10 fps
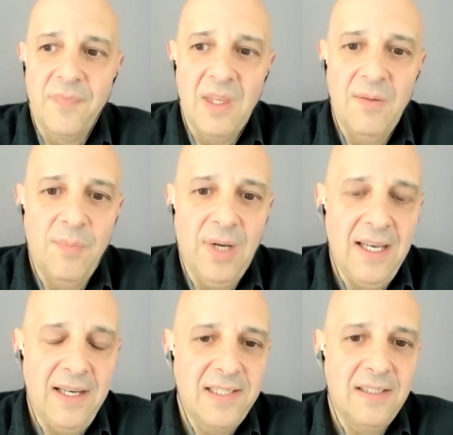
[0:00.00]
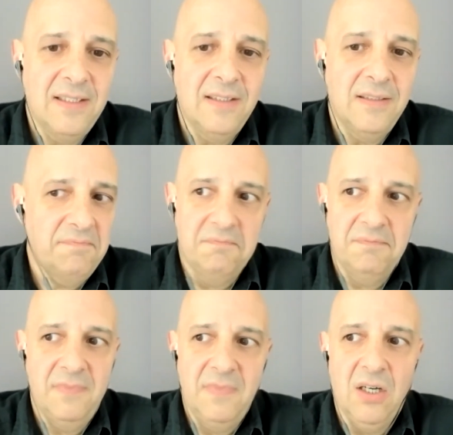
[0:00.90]
But
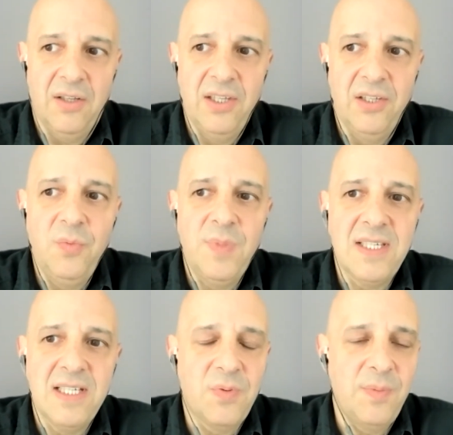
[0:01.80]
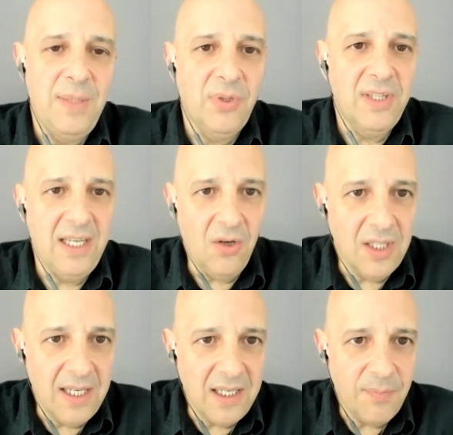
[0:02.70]
they'll do business with people they don't
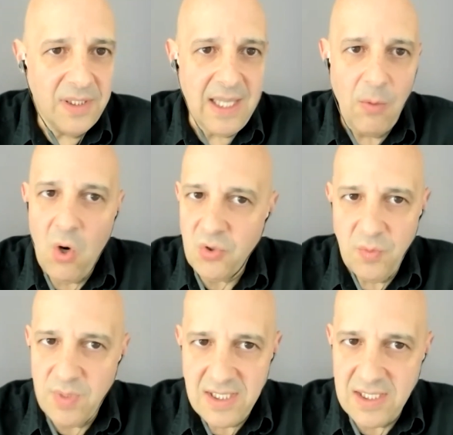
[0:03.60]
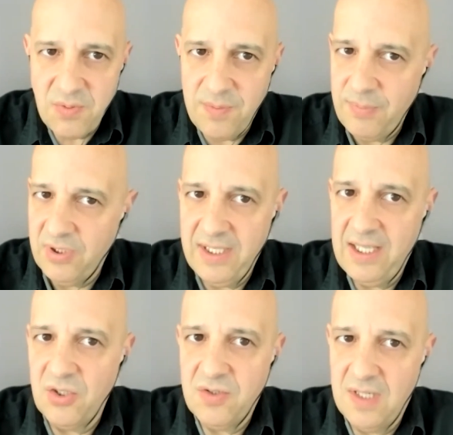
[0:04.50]
like, but they won't do business with people they
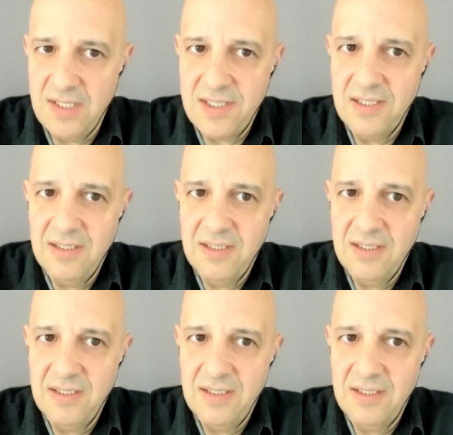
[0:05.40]
don't trust.